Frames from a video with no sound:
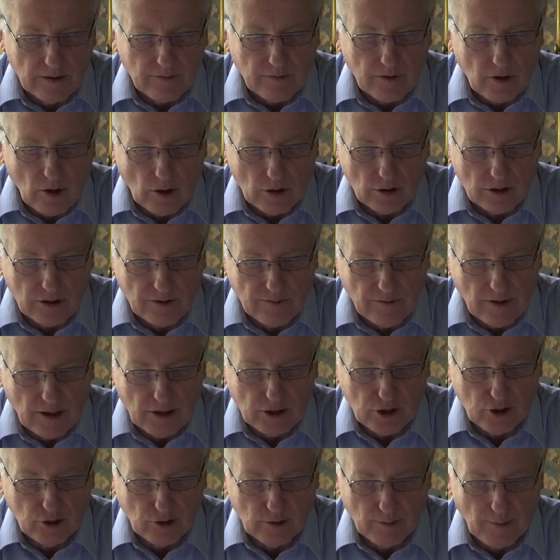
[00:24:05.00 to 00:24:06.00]
of
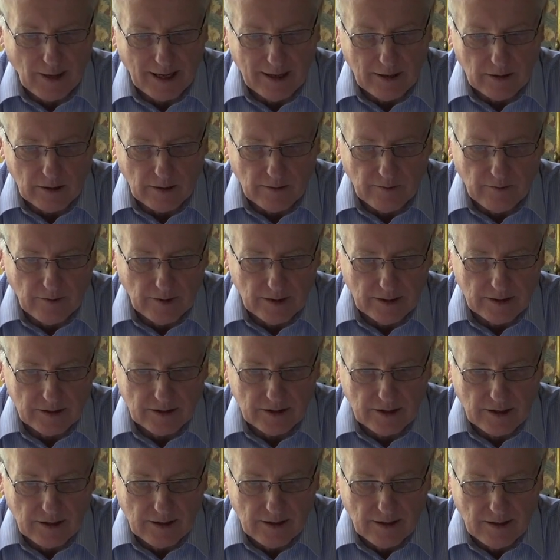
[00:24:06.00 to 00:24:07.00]
controversial
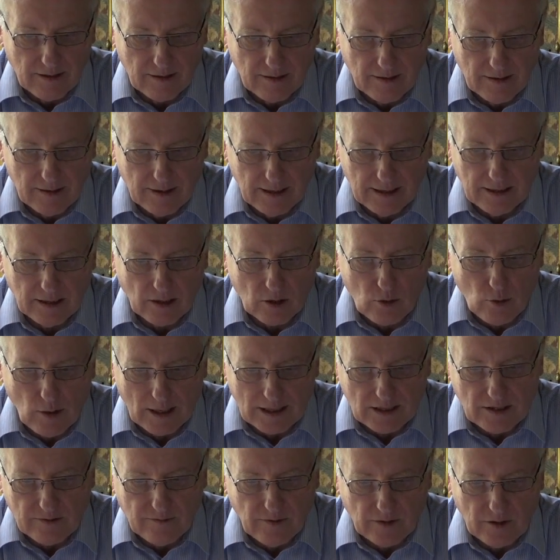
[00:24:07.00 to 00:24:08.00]
biographies. In the
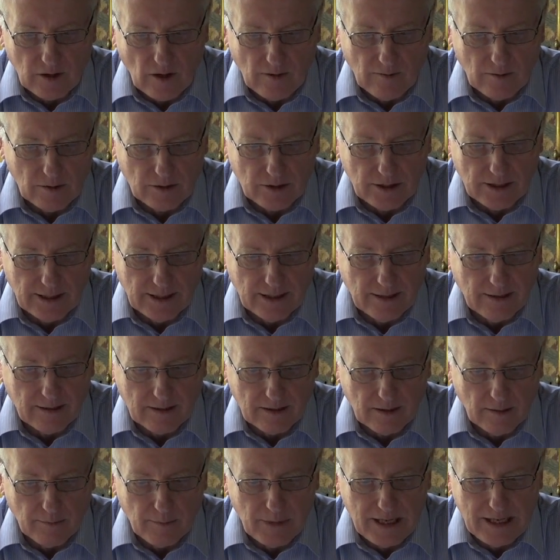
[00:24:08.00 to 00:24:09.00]
quest for novelty,
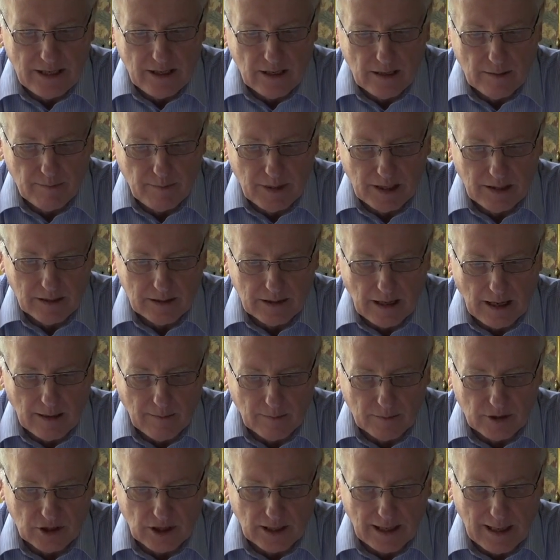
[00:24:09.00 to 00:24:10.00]
the media build
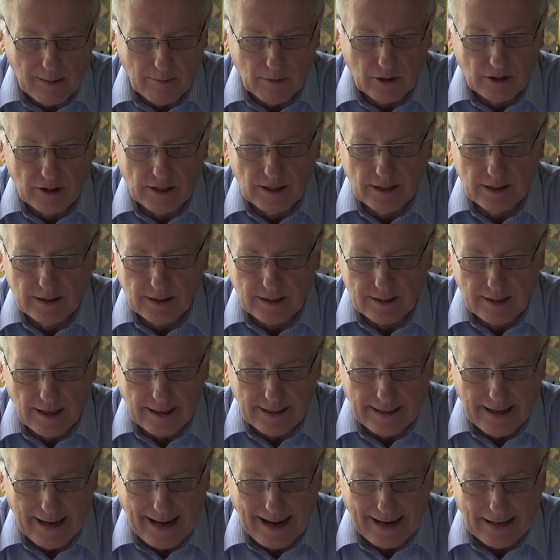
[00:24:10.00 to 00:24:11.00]
up celebrities,
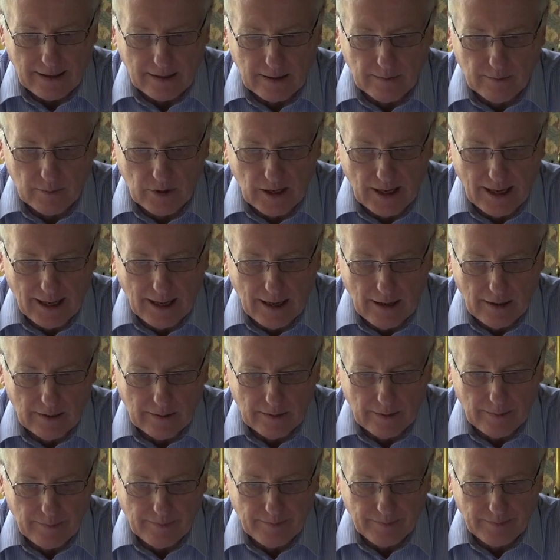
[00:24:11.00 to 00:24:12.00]
then hack them
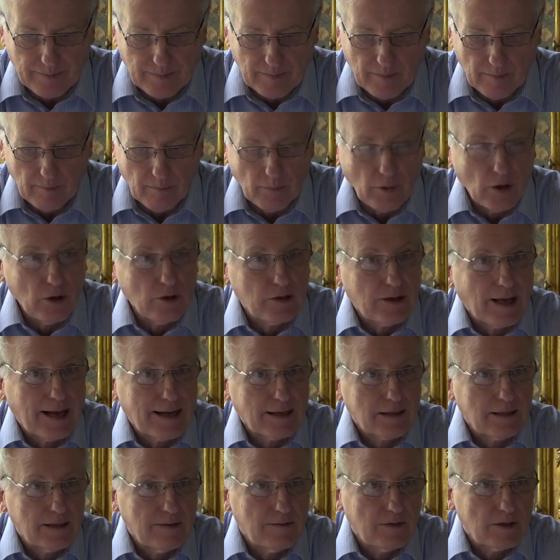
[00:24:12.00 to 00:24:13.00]
down. Both
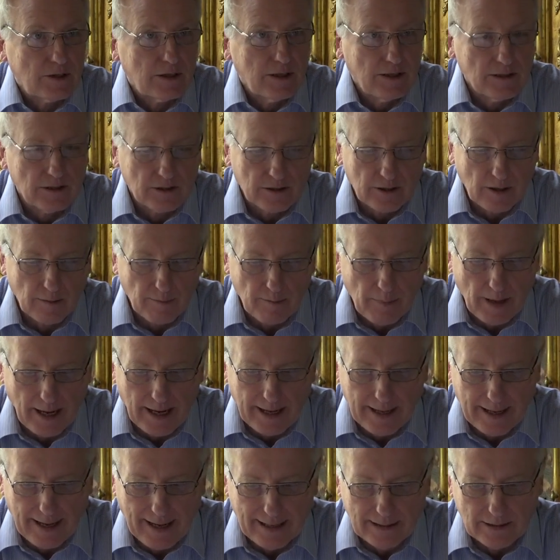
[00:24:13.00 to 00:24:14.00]
activities can
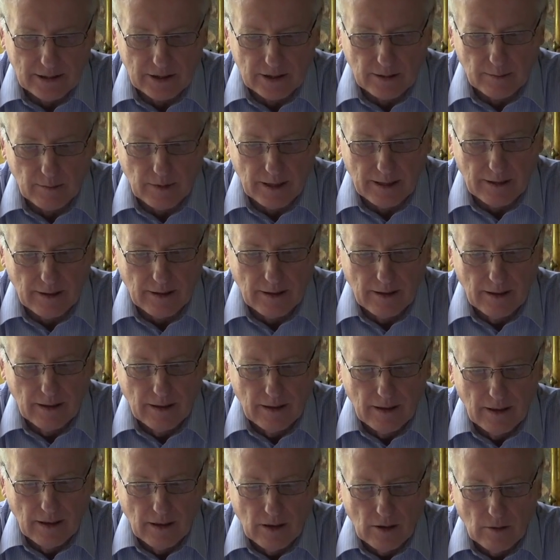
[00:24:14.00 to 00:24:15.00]
pay handsomely.
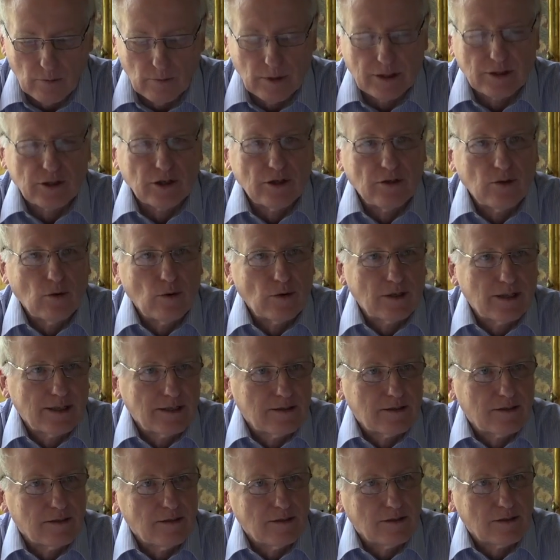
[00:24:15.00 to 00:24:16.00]
Richard
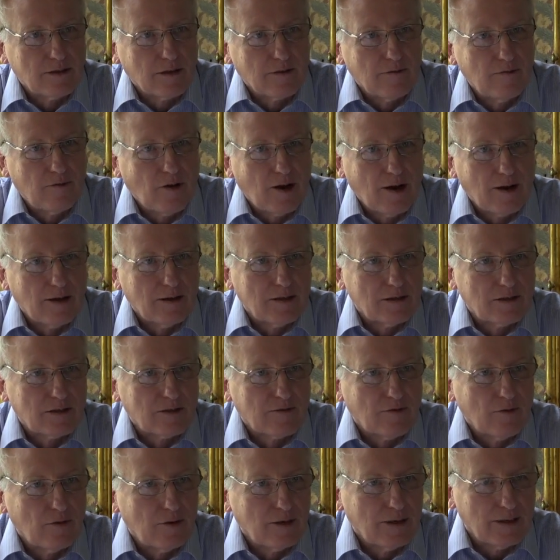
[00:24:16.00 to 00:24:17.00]
Aldington's advance
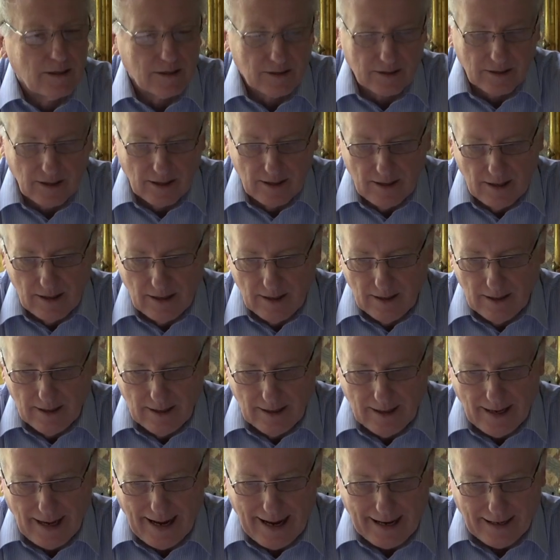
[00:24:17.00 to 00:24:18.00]
for his
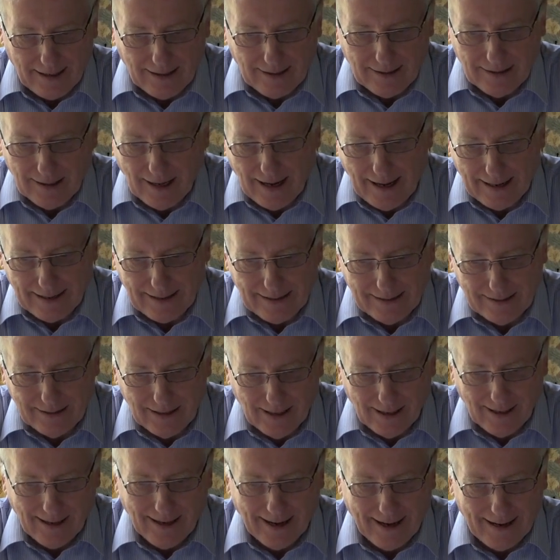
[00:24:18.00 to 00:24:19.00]

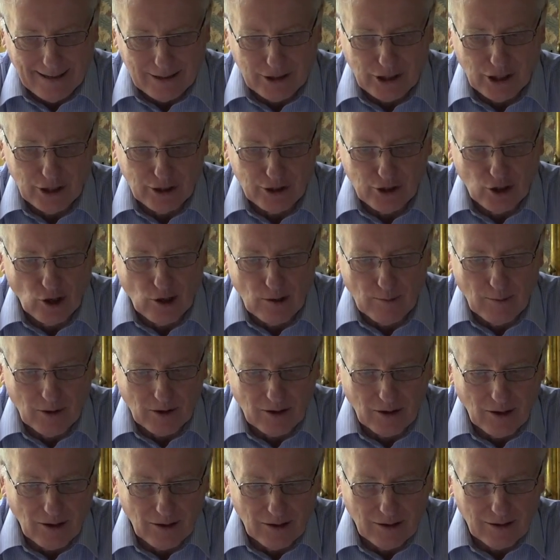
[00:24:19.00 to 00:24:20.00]
hatchet job
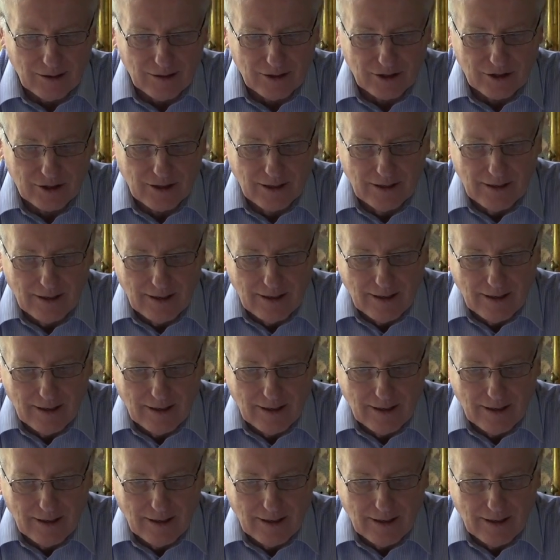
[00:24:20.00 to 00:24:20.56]
on Lawrence